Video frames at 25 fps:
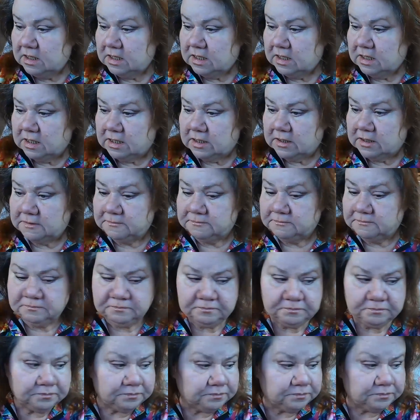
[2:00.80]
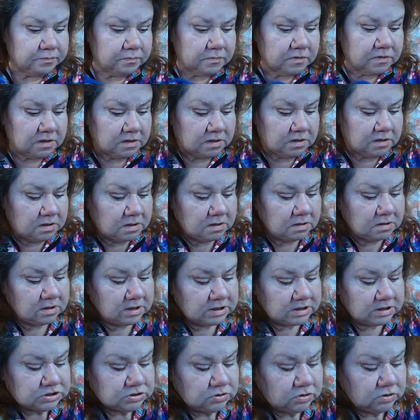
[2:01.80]

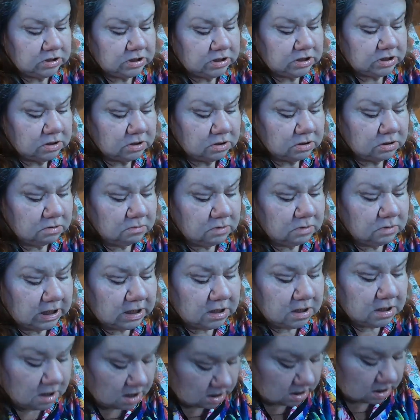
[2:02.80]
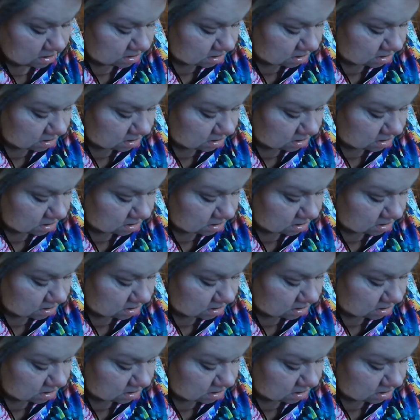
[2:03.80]
Let's show you here what I got.